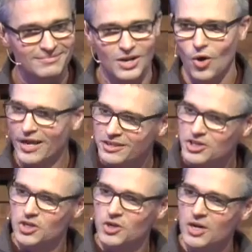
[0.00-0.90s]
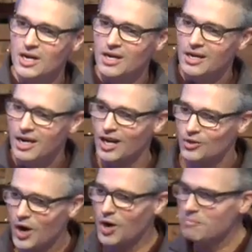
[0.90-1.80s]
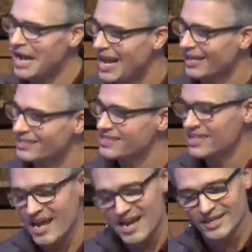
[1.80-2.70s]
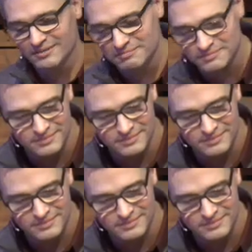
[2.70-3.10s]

Going to a grown man and saying,